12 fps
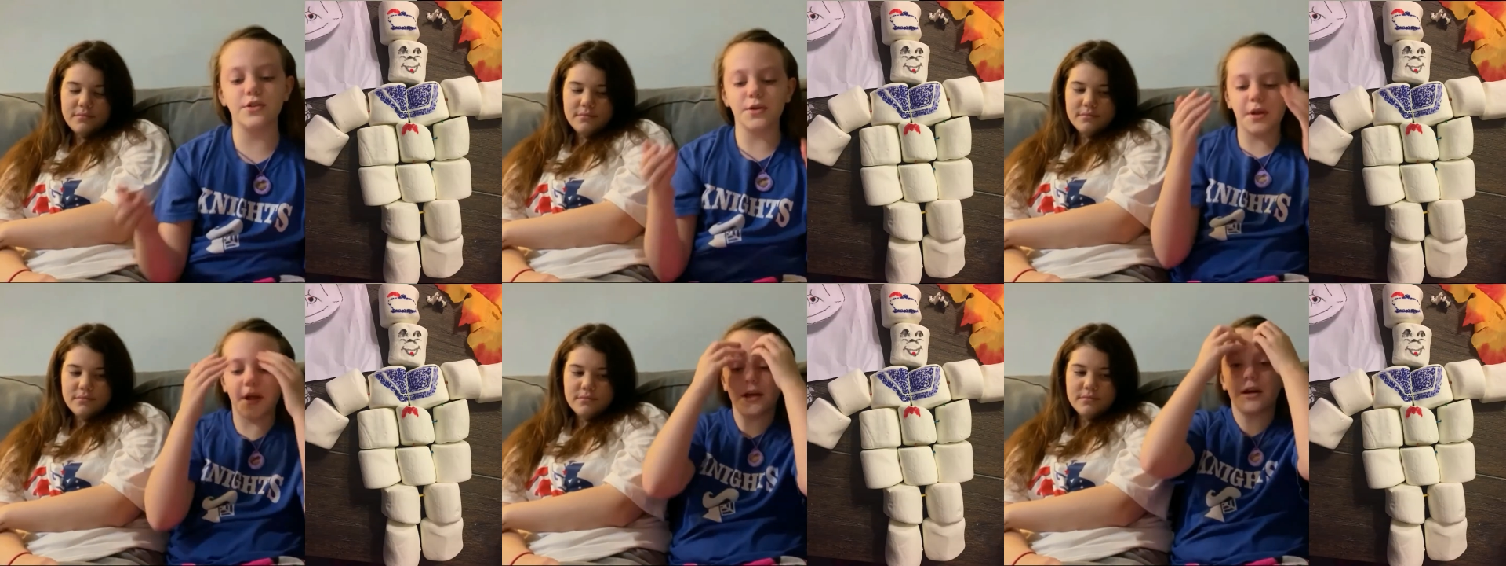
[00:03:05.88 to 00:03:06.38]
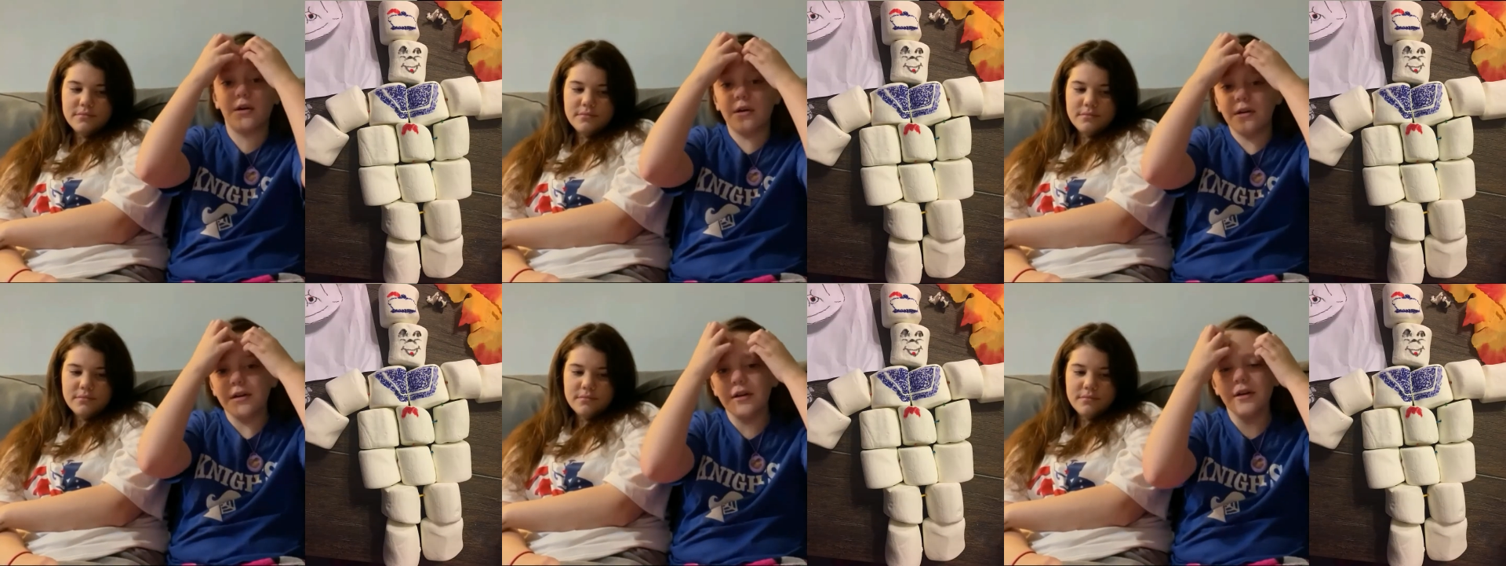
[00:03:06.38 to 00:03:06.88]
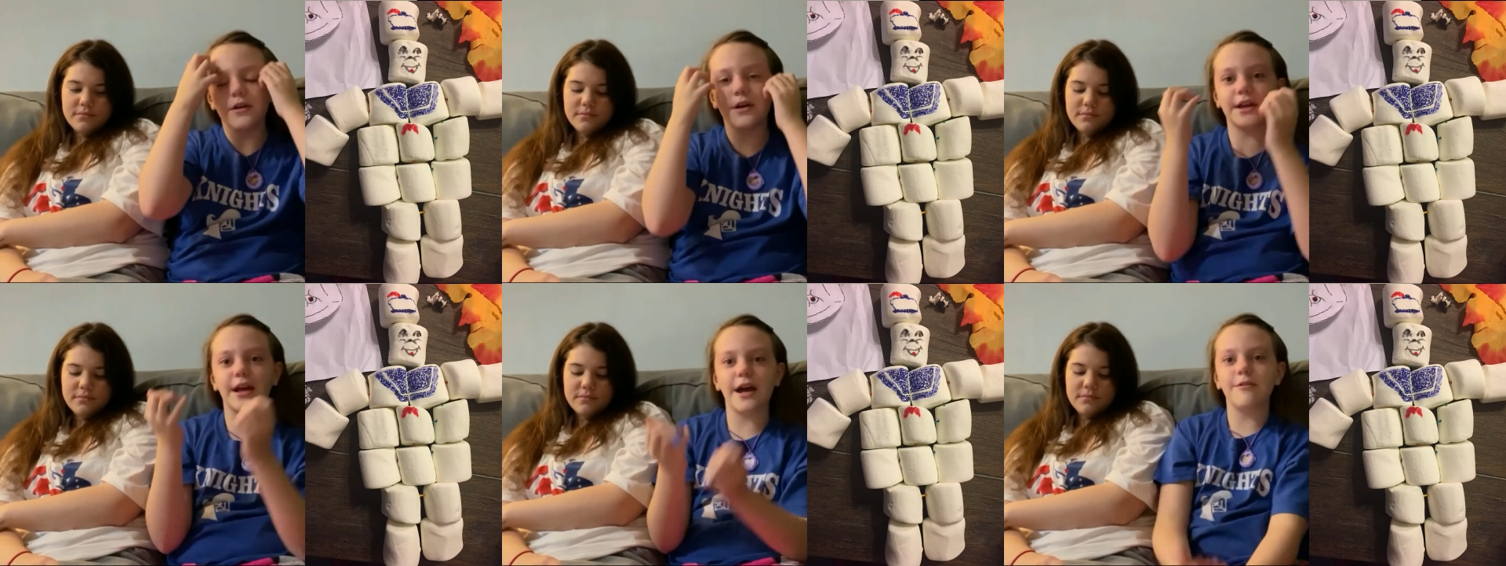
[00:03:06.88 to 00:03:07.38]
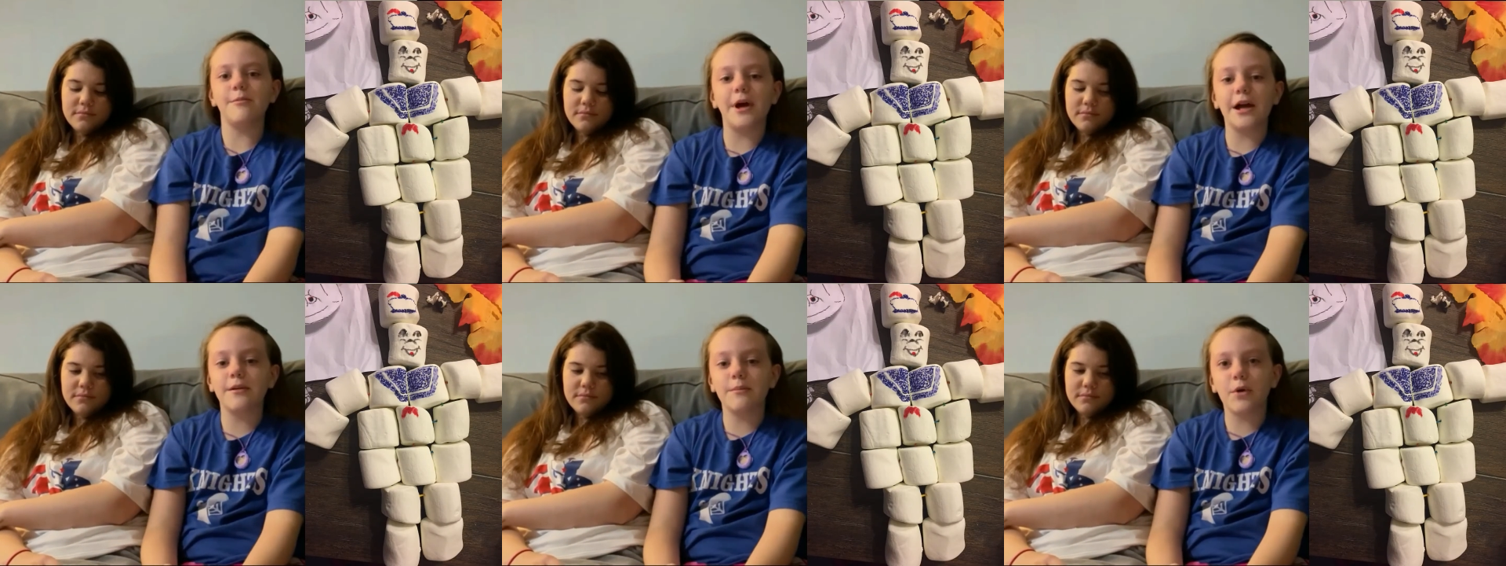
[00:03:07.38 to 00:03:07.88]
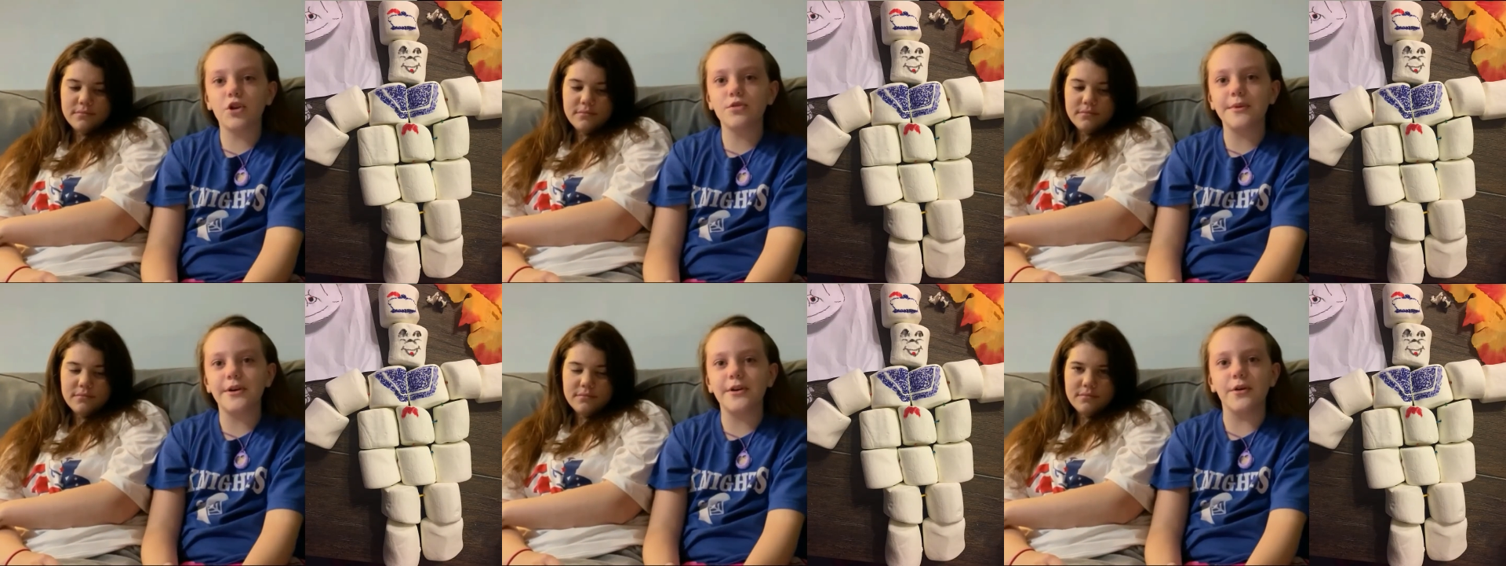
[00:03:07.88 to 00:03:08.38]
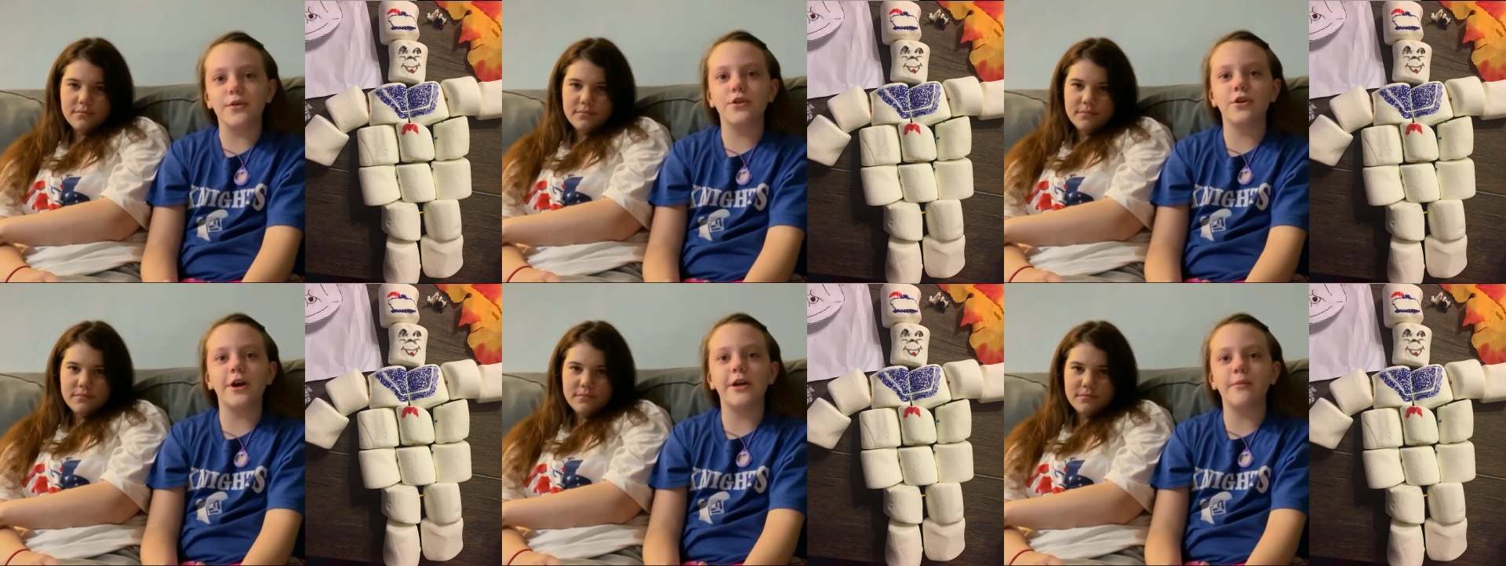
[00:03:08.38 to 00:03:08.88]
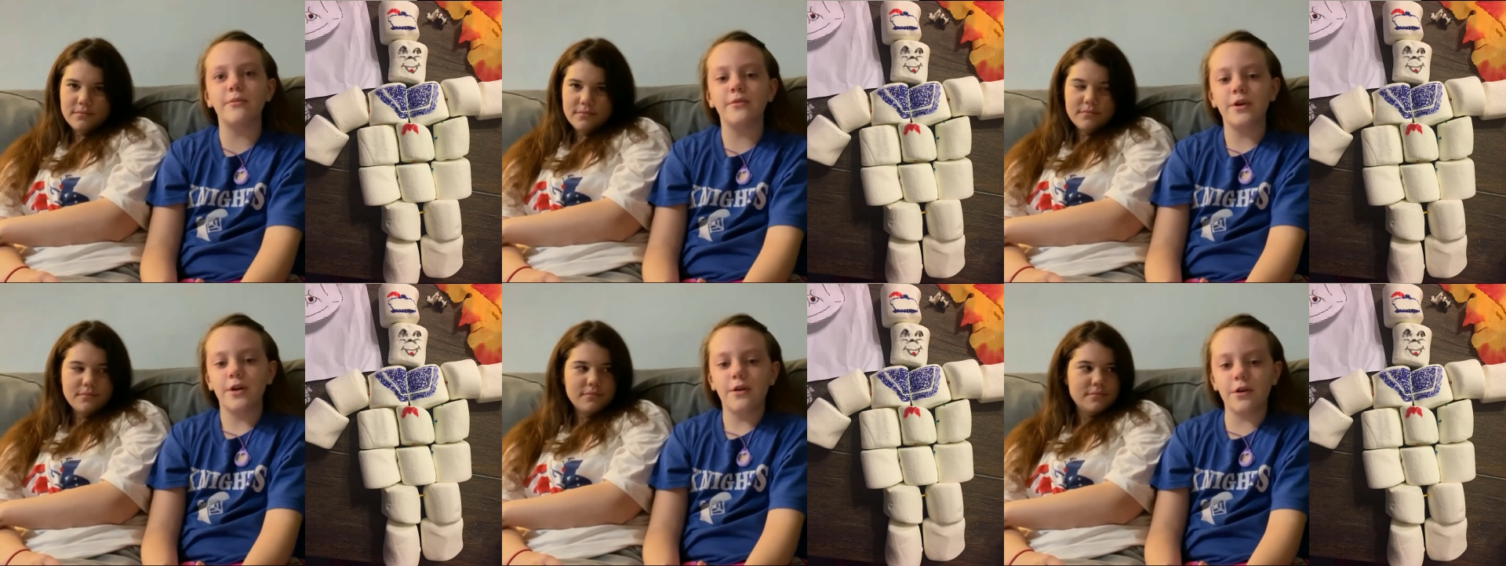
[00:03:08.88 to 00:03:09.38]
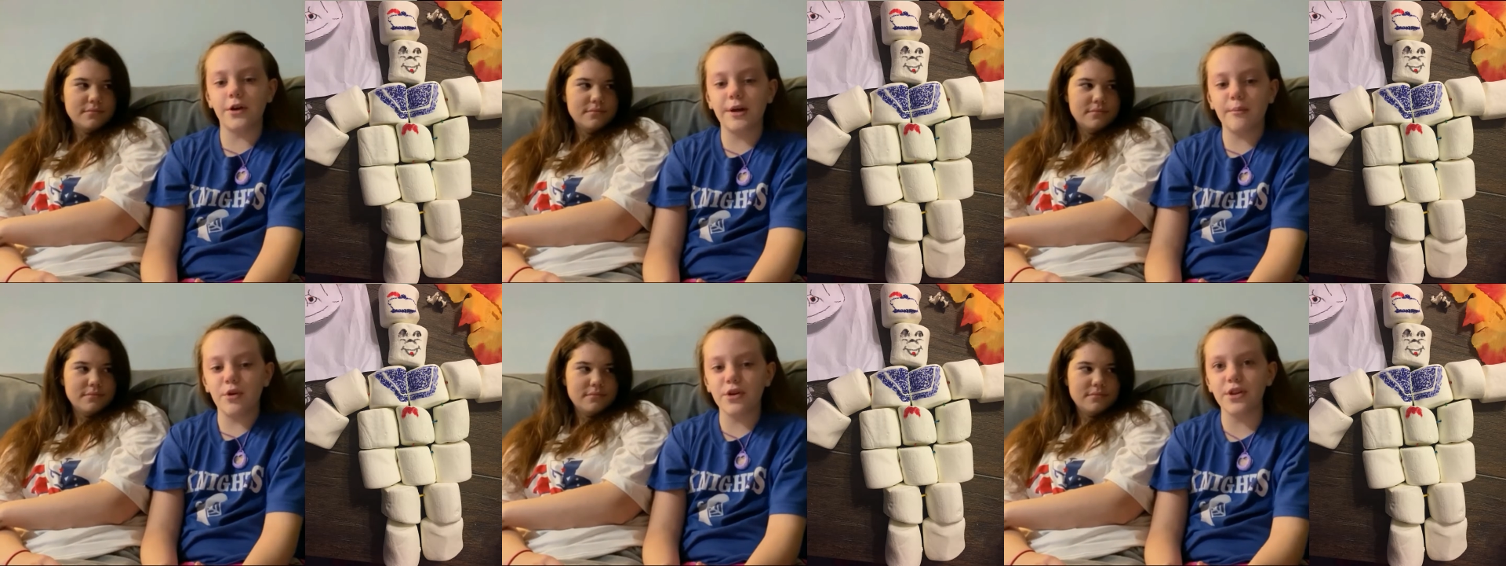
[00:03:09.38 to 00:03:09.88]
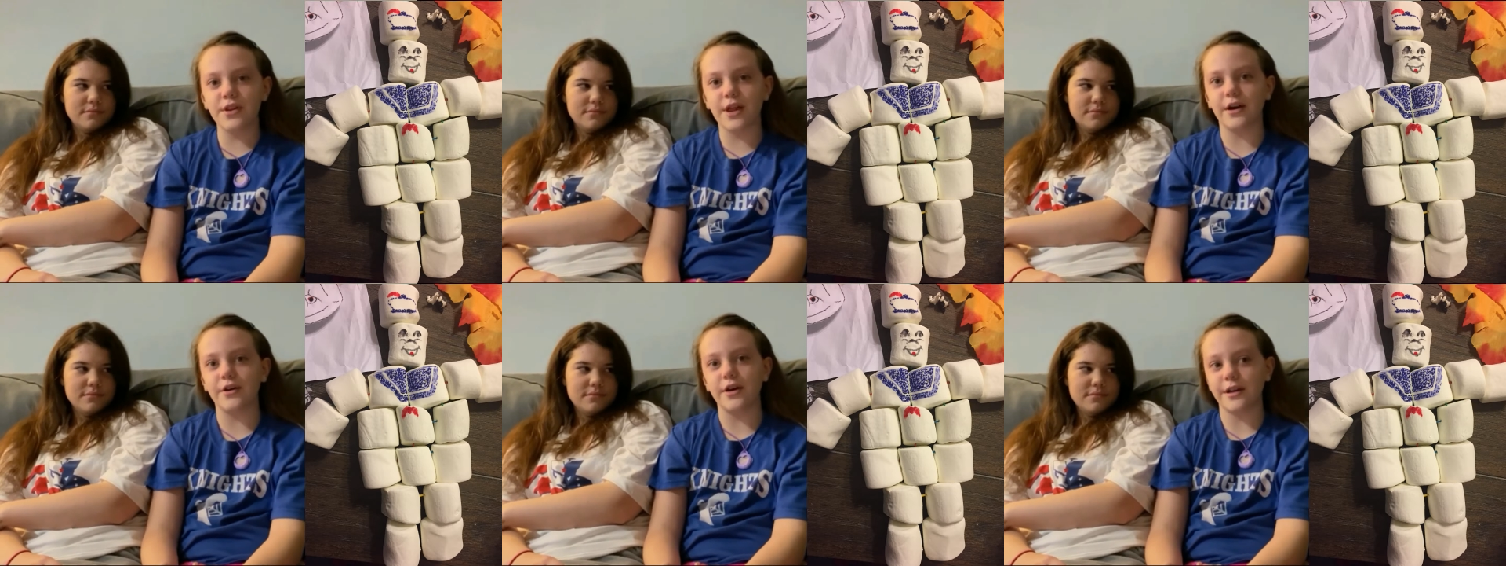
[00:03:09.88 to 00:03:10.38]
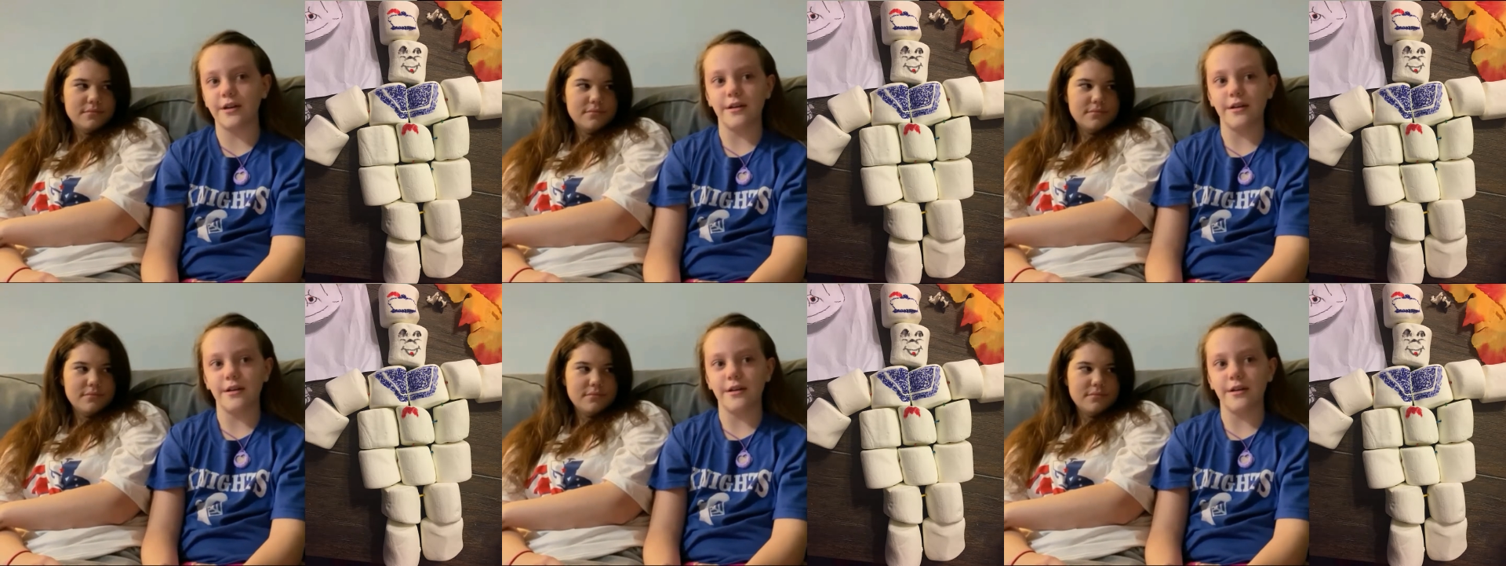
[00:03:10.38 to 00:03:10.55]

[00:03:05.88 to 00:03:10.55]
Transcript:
Speaker 1: like oh, like half a pack of marshmallows, or like, or like more than that, like,